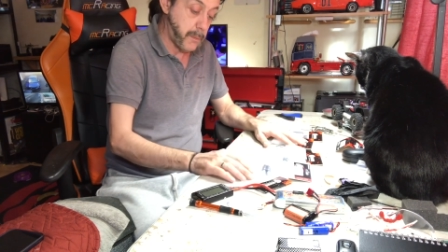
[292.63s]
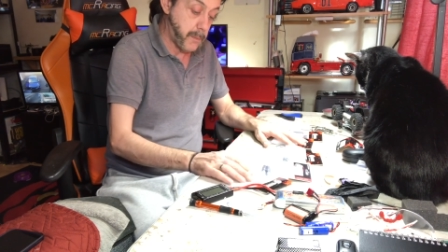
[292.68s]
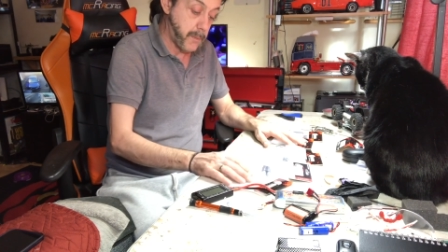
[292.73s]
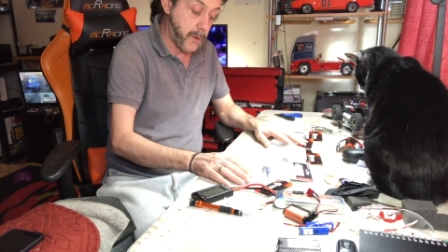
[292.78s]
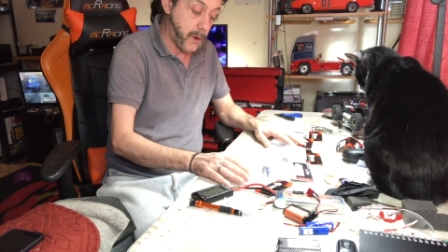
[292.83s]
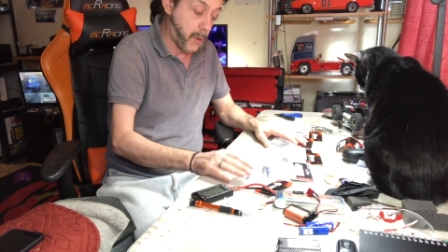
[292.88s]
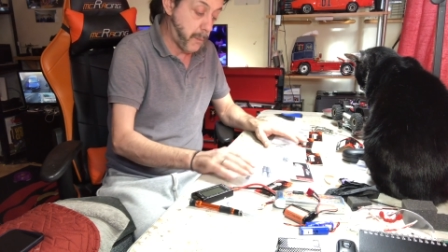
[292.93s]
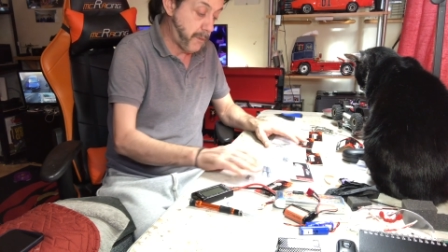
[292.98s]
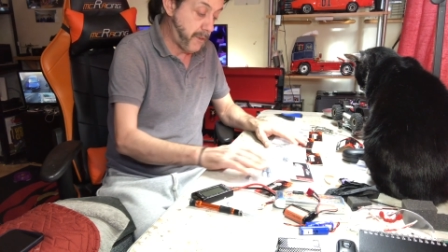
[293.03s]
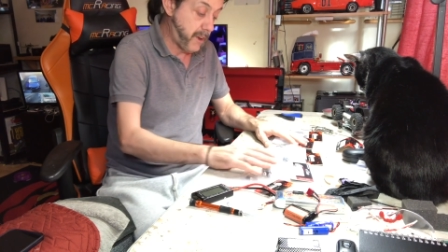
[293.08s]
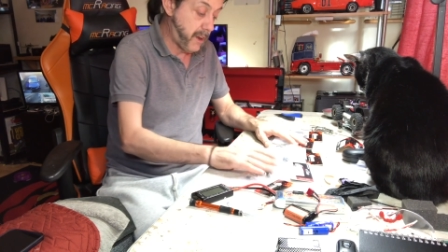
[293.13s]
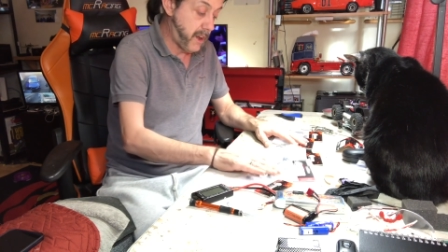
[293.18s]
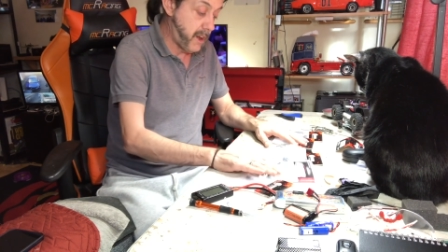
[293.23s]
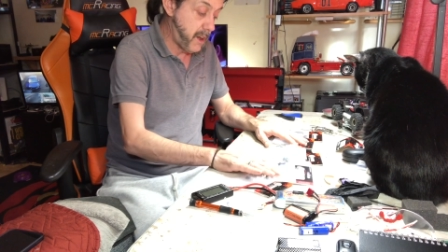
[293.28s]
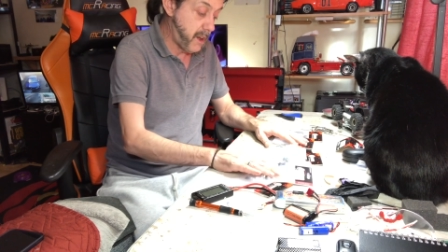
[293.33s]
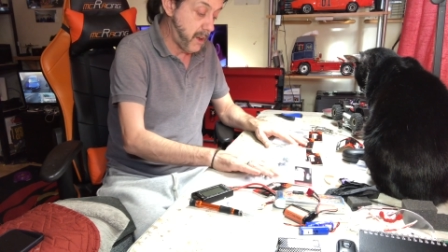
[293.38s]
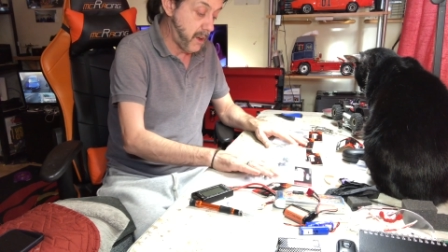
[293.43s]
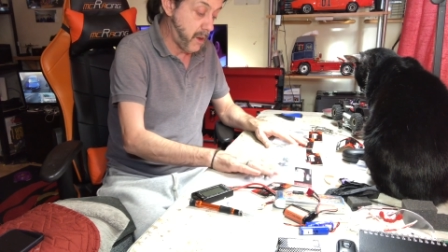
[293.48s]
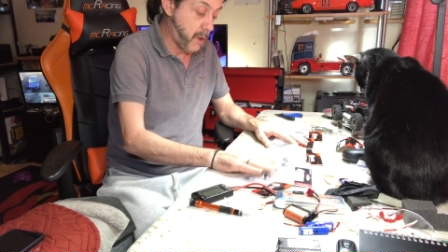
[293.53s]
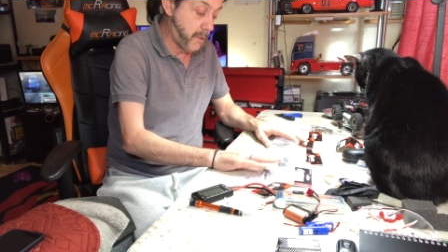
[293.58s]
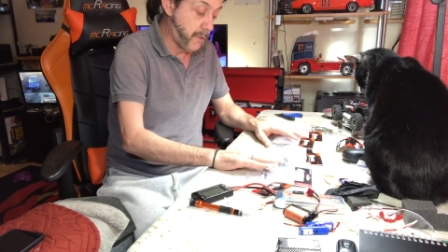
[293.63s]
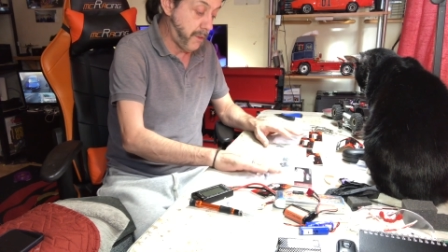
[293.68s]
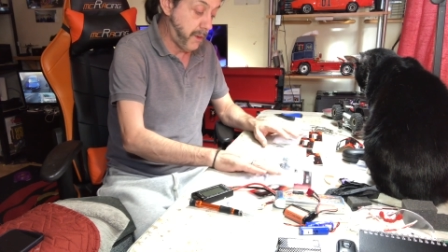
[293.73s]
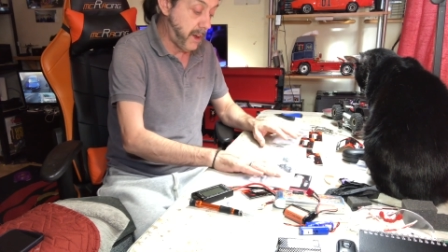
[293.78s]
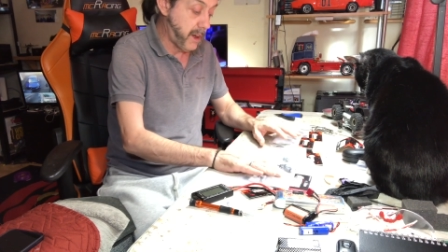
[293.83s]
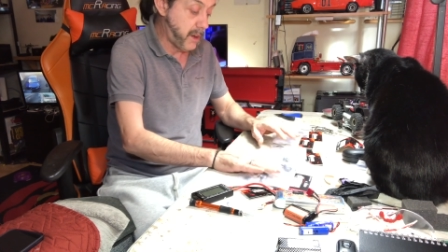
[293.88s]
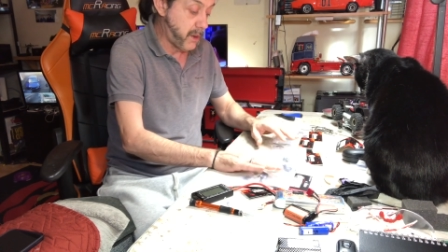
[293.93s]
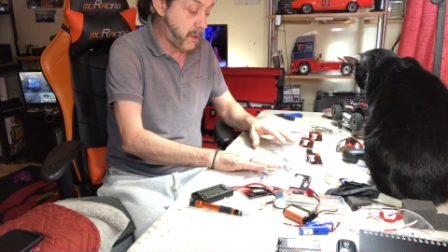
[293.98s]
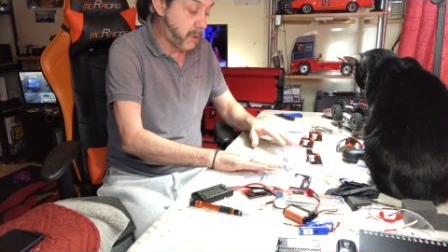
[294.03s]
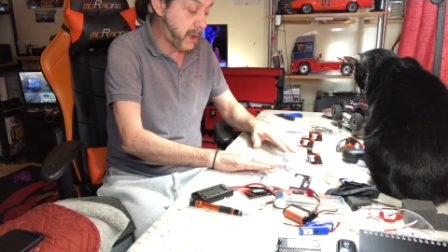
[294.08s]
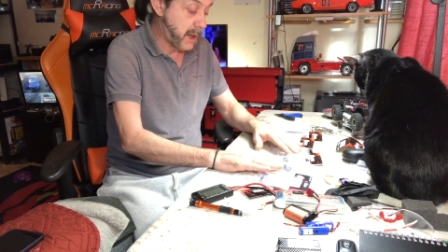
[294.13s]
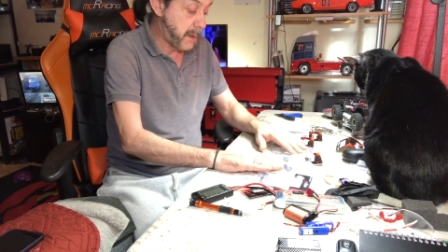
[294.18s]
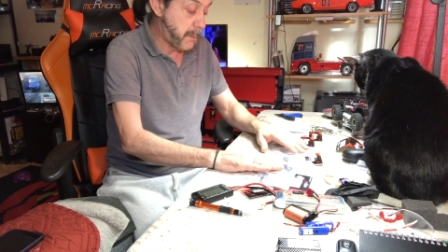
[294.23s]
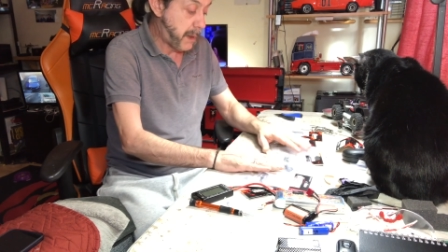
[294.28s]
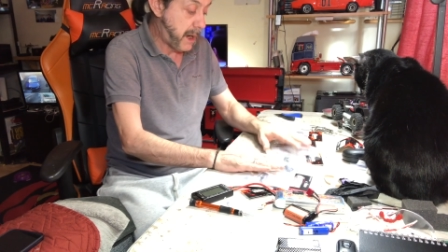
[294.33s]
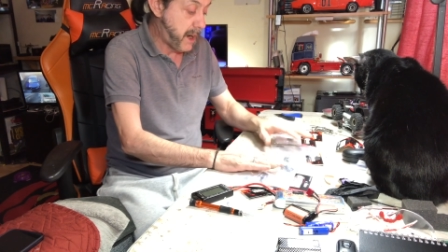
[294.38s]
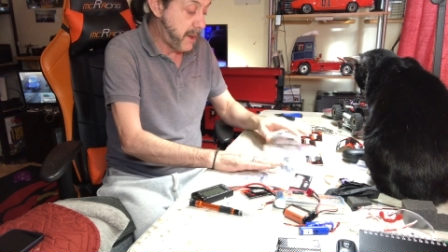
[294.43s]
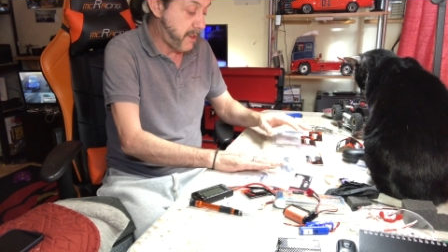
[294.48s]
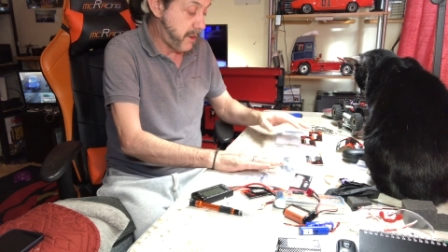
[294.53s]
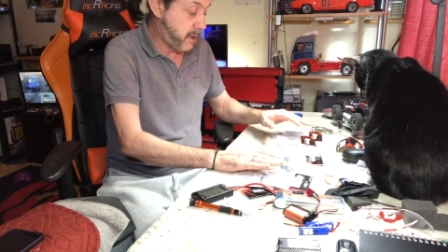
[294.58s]
Hopefully I don't get
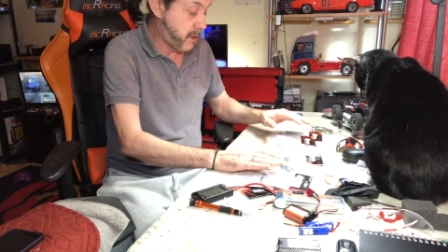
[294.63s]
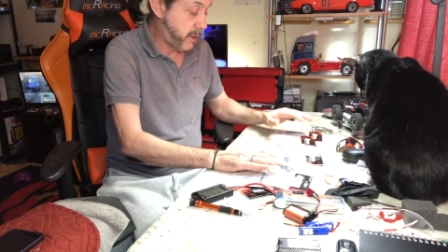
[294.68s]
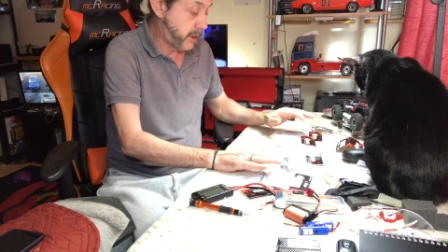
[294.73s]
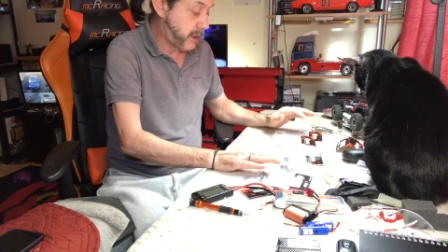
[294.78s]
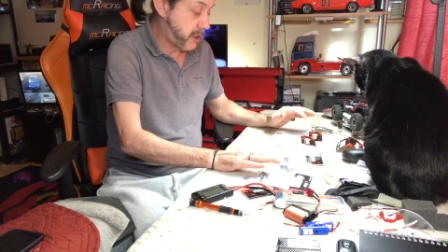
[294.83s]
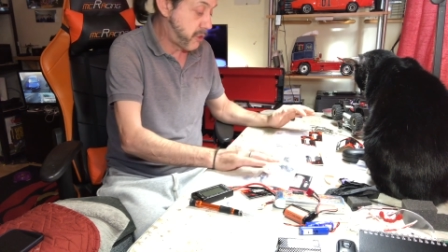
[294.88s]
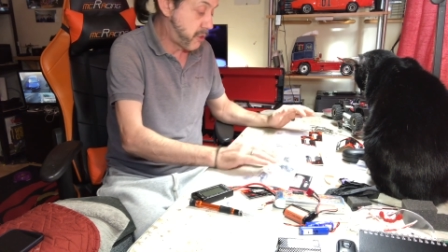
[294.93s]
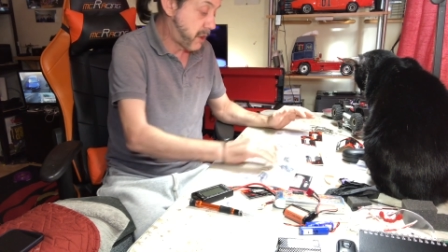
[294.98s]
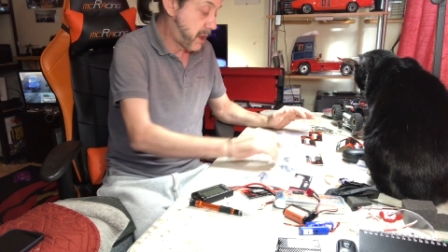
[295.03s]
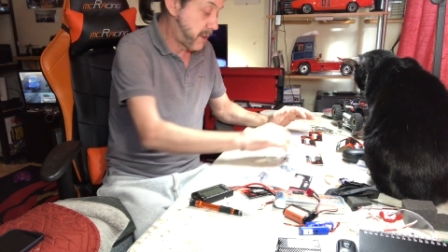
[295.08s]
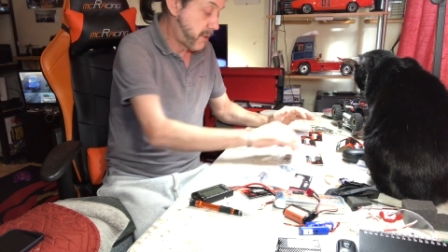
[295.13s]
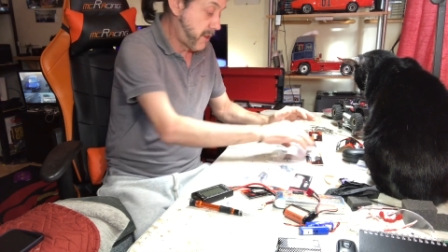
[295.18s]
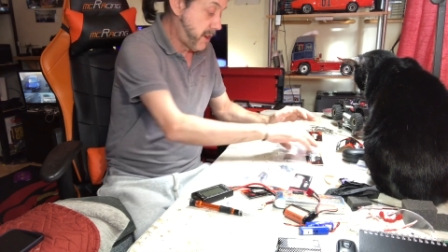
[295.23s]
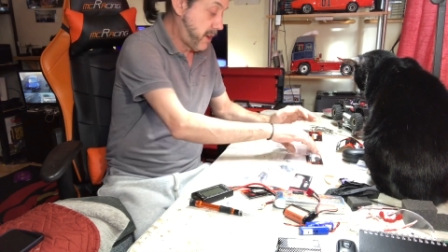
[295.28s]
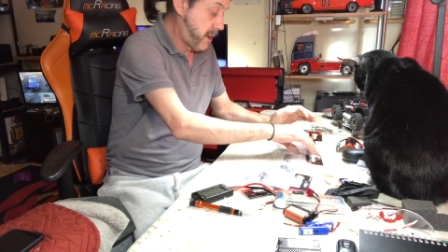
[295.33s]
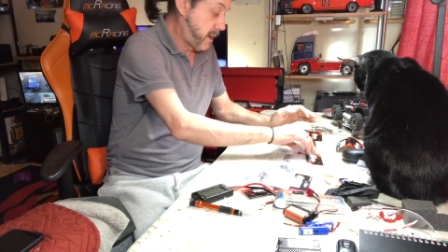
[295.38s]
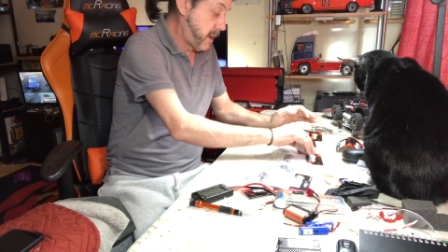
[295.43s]
mired or distracted,